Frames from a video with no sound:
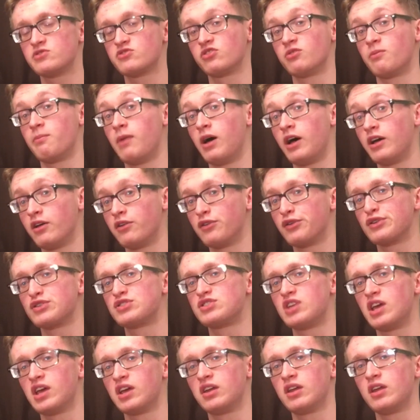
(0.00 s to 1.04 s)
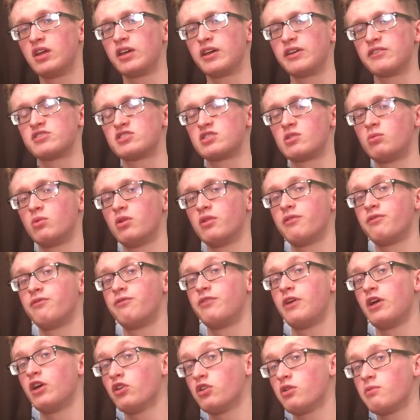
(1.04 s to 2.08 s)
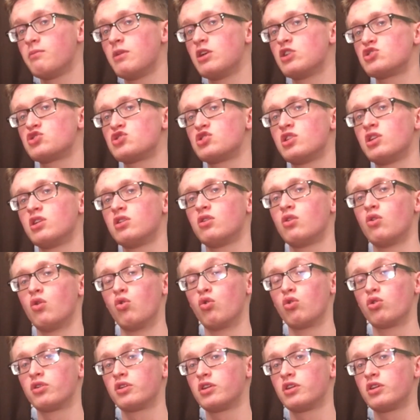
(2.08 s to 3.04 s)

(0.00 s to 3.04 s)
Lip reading: from my understanding, if someone failed a mission or,